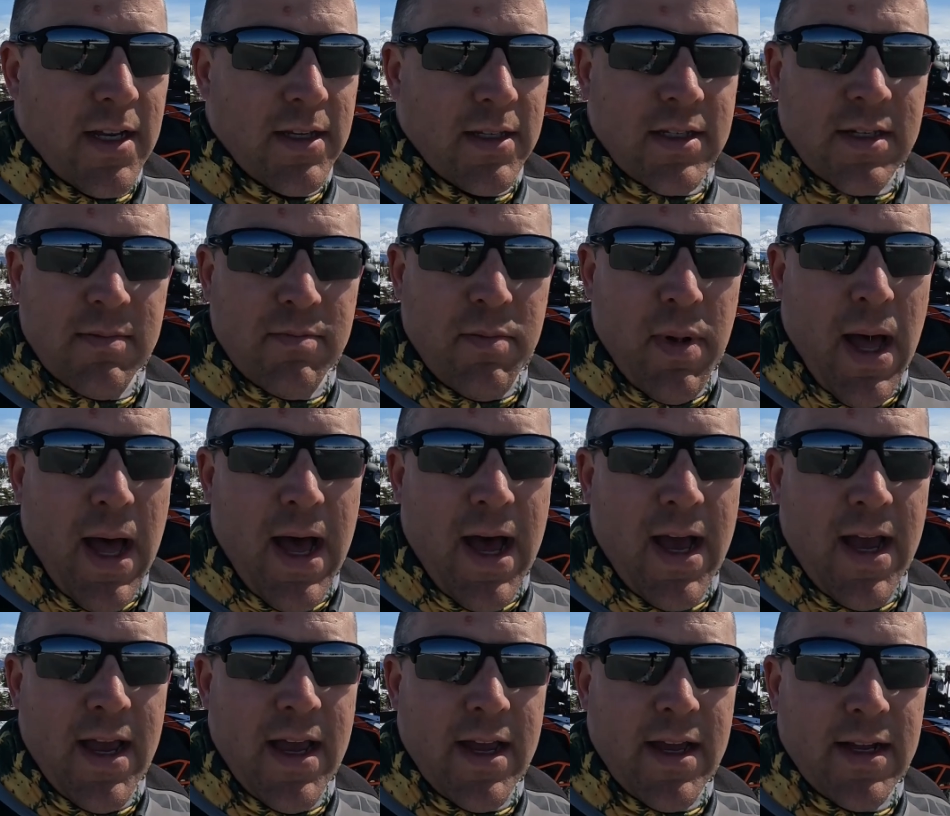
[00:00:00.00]
some
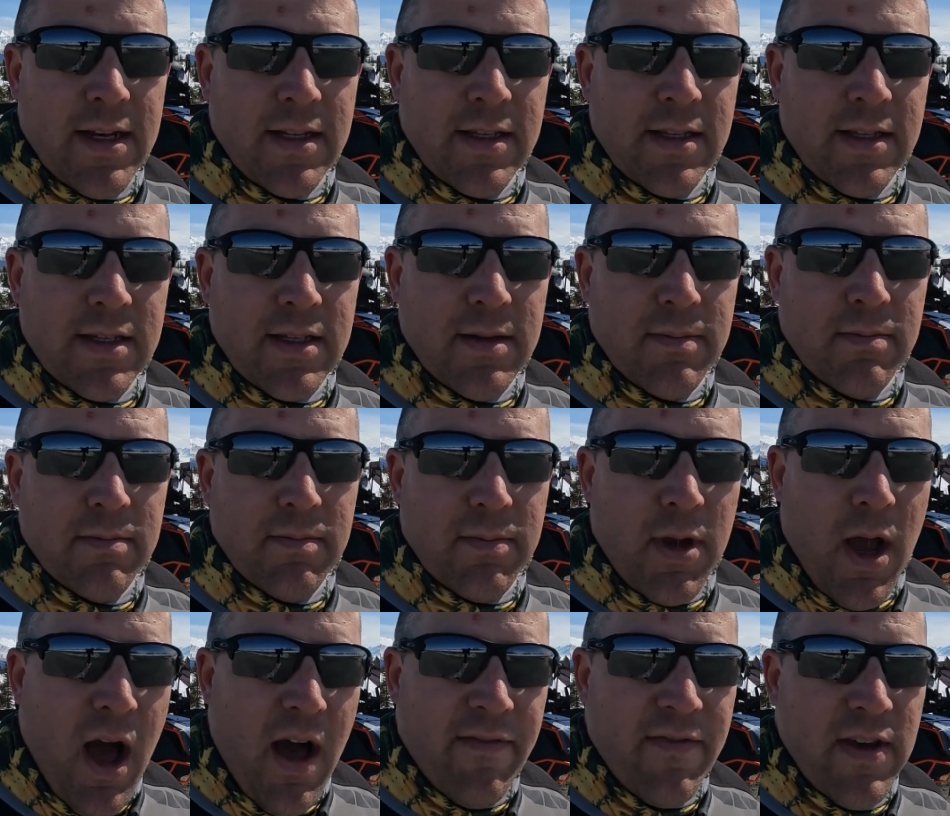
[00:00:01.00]
pie and some
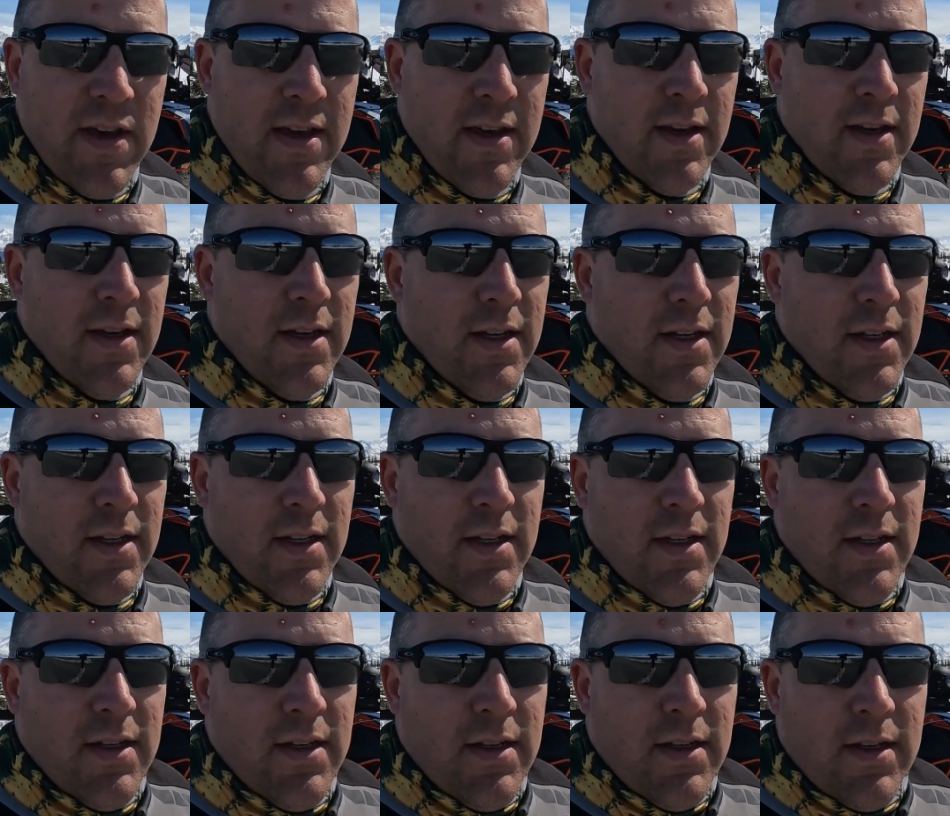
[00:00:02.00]
coffee.
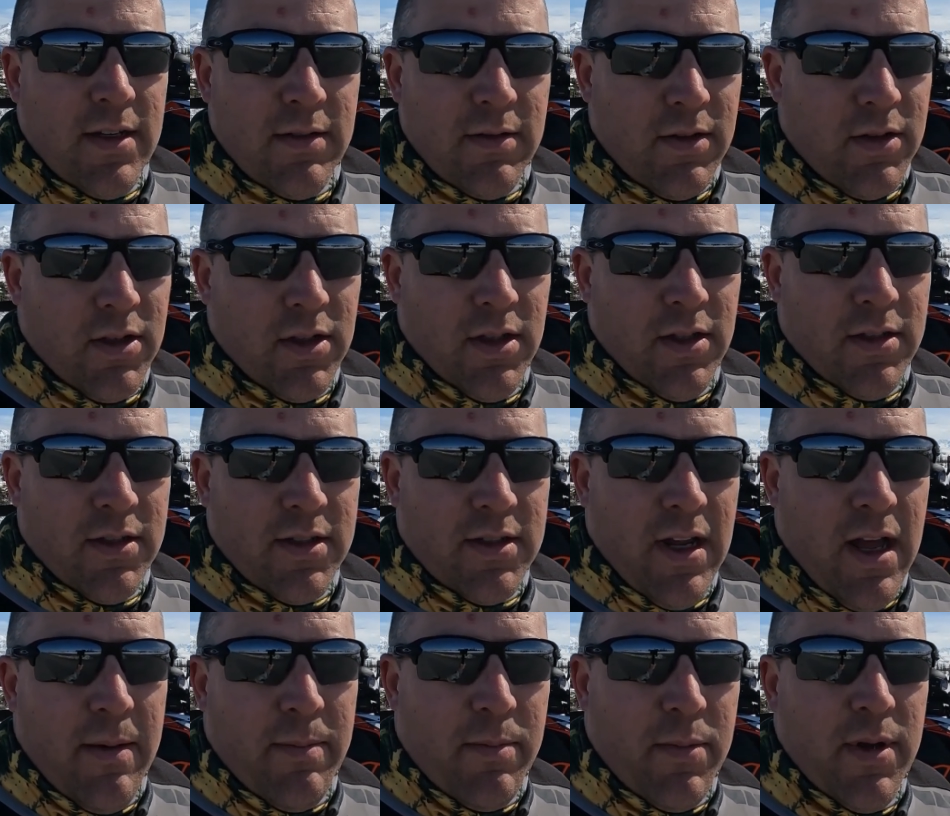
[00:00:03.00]
Good little
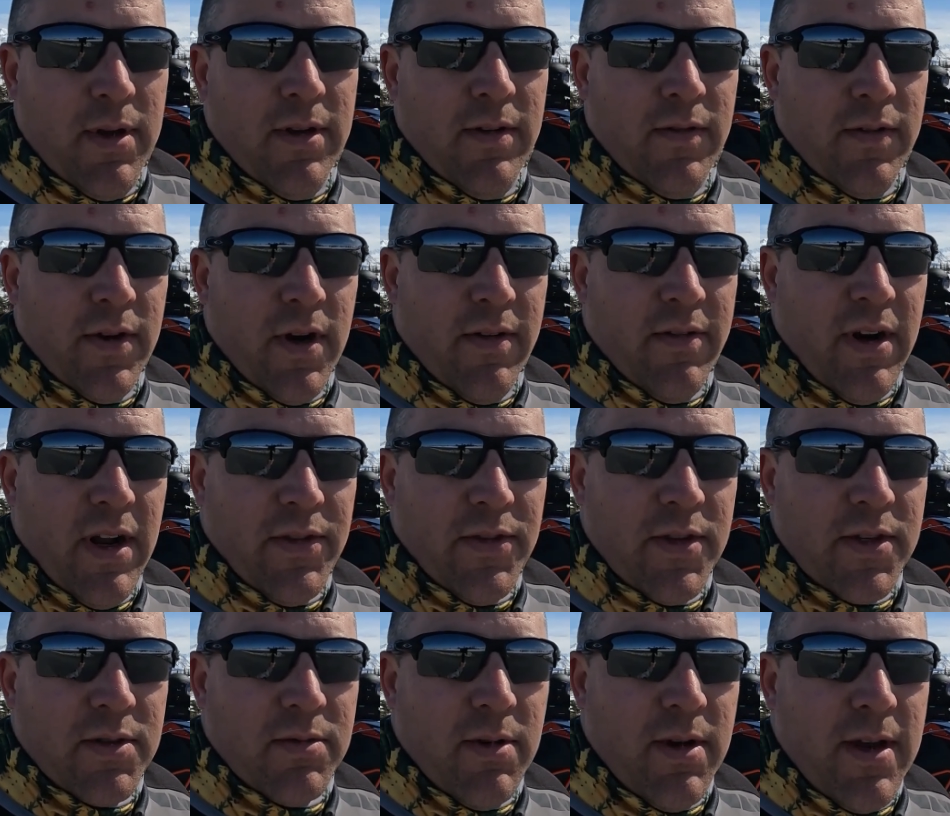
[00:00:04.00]
stop if you're ever out
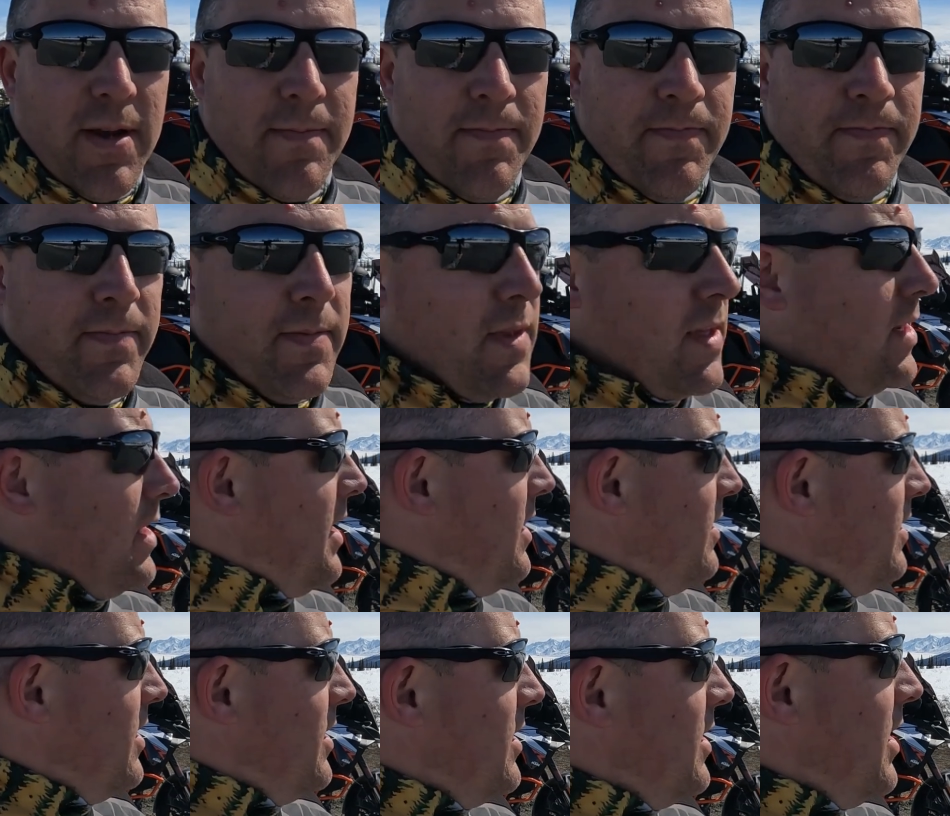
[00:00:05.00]
this way. And then